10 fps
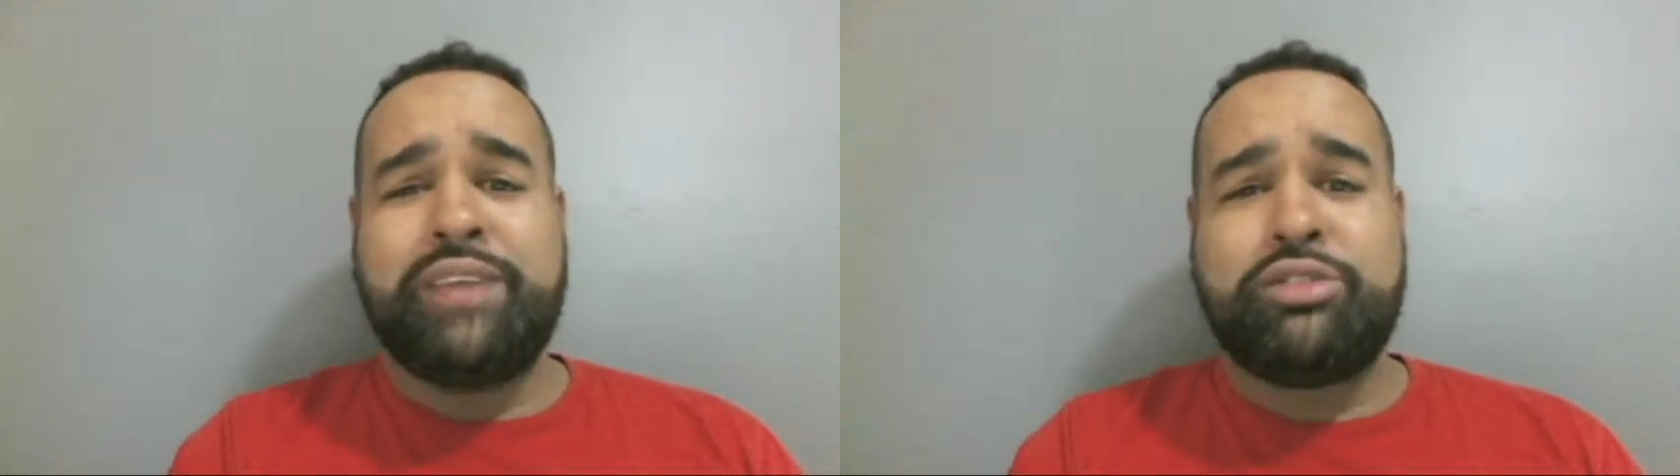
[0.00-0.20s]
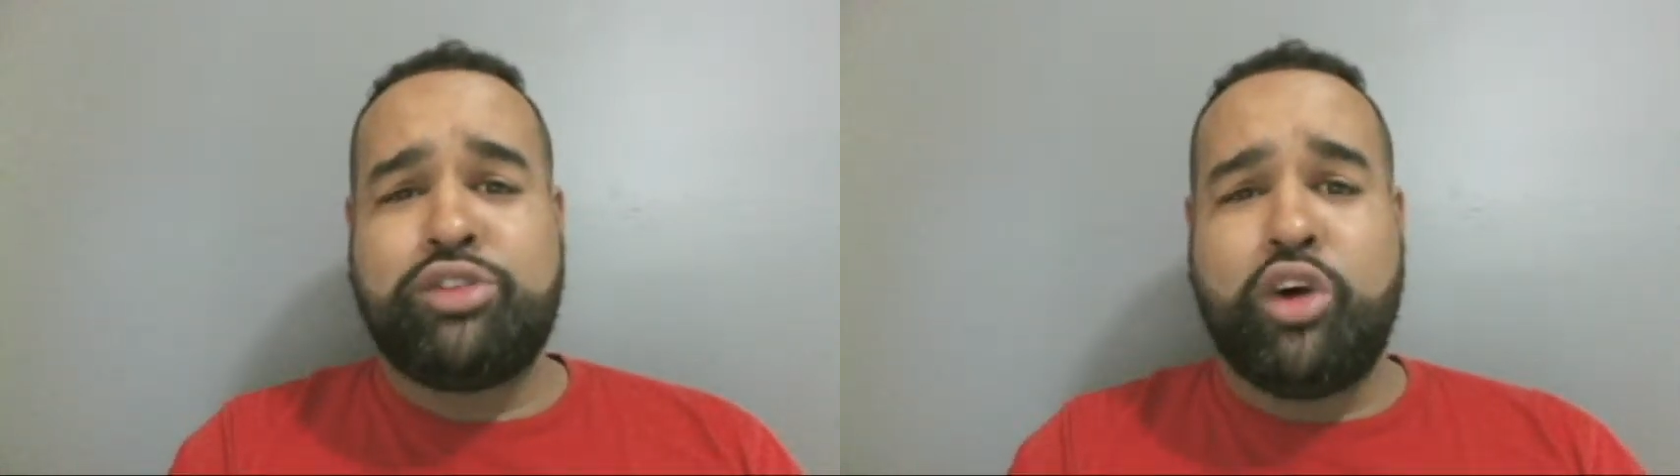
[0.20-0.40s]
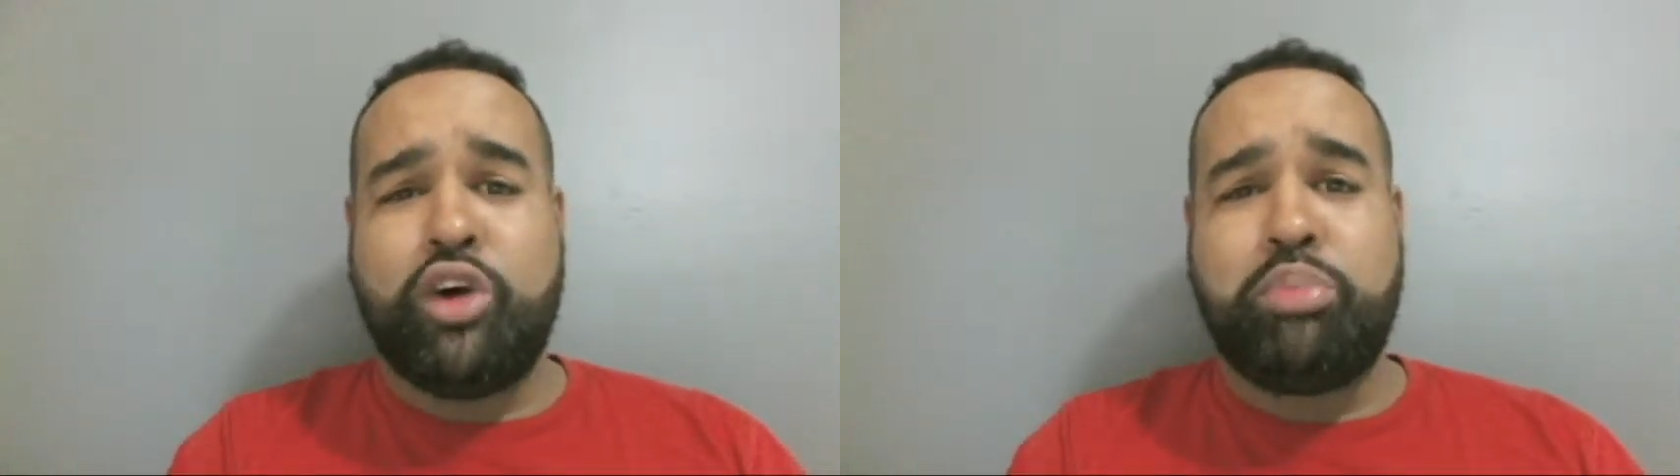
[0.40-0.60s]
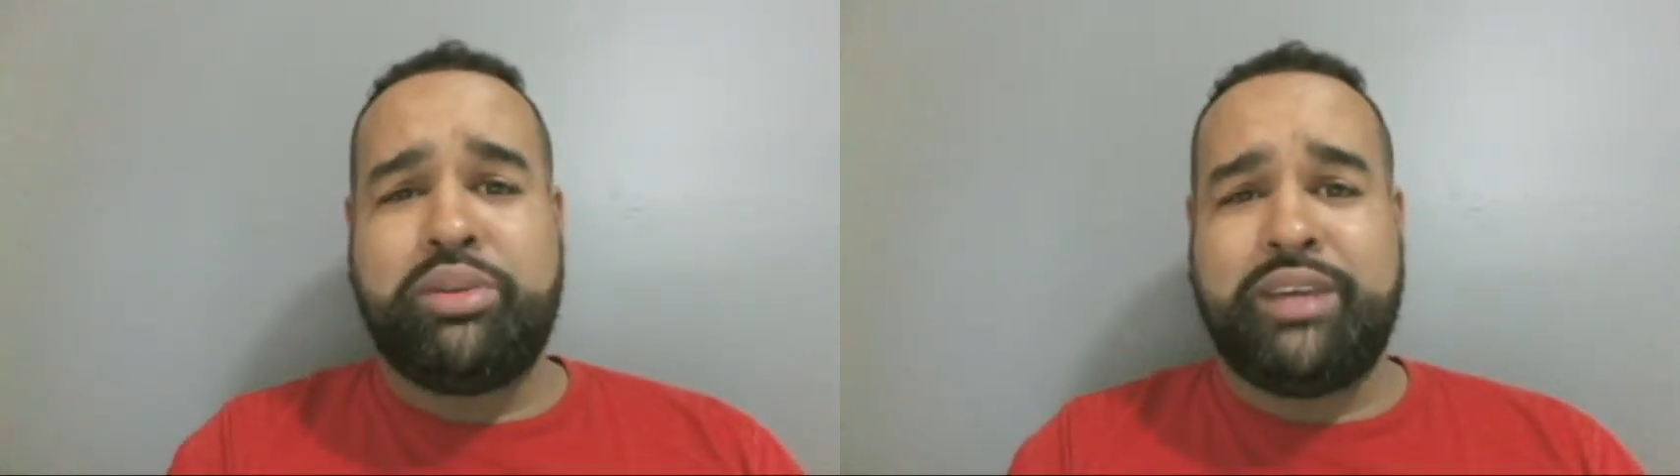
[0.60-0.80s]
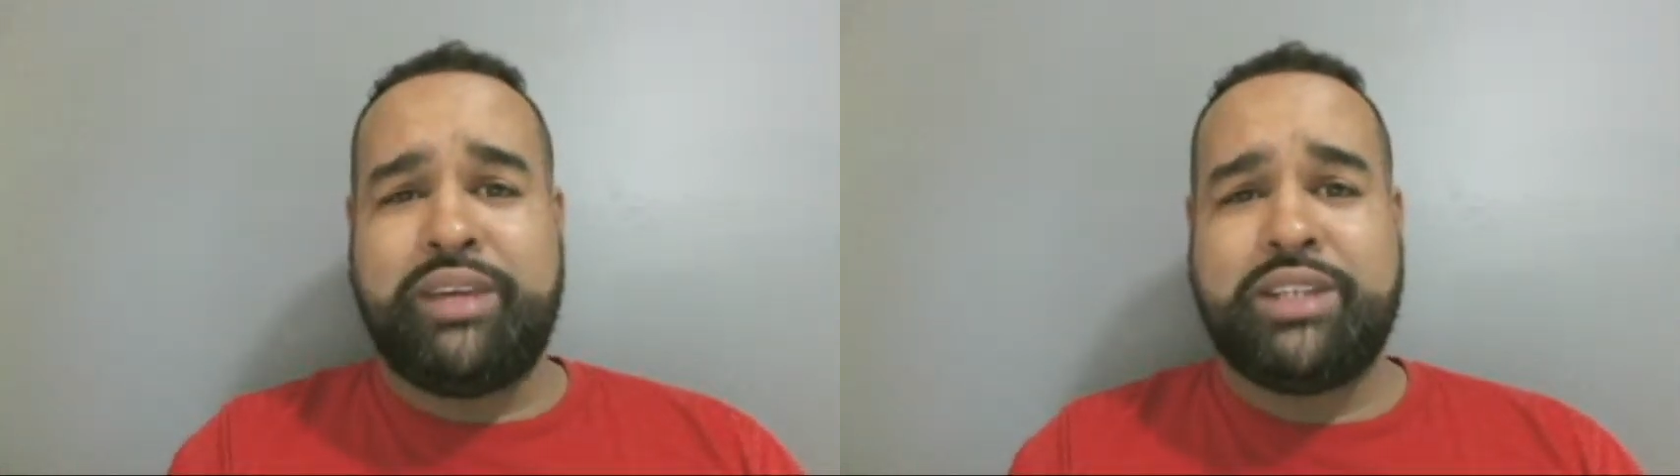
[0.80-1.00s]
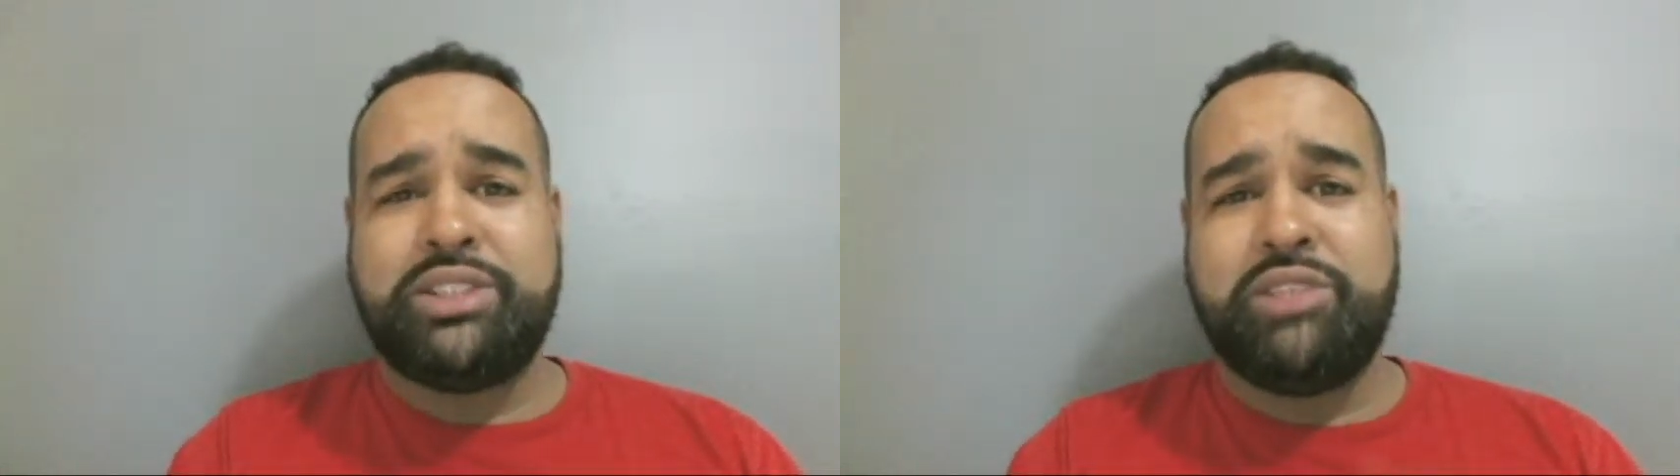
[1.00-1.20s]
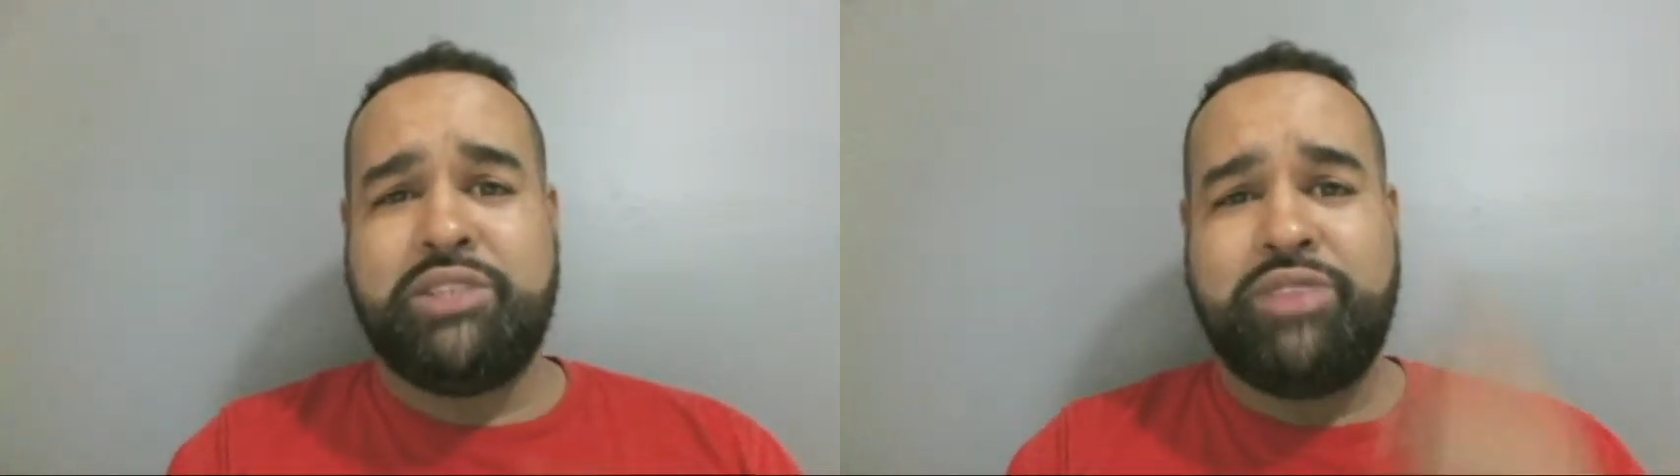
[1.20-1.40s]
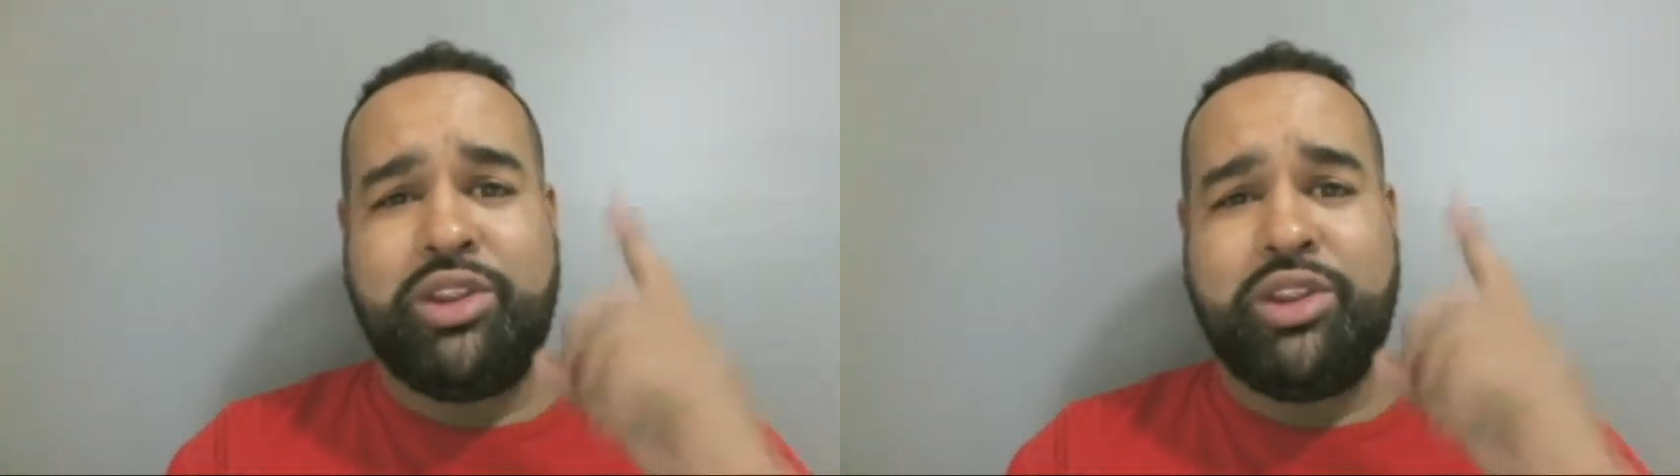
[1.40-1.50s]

sole possession of the